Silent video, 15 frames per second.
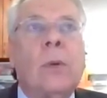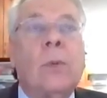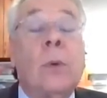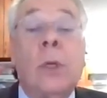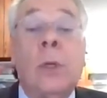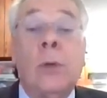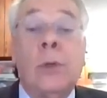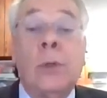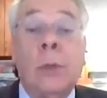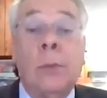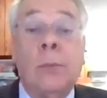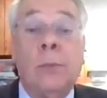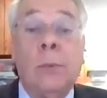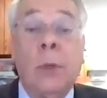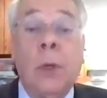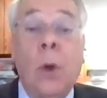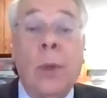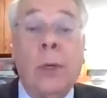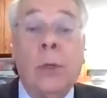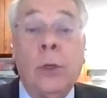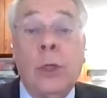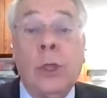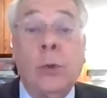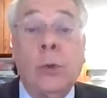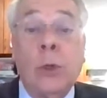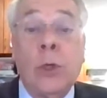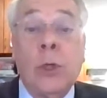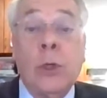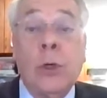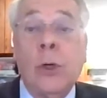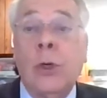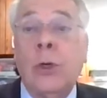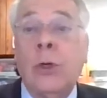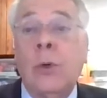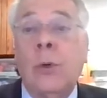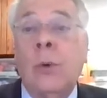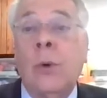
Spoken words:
were used to going to children's church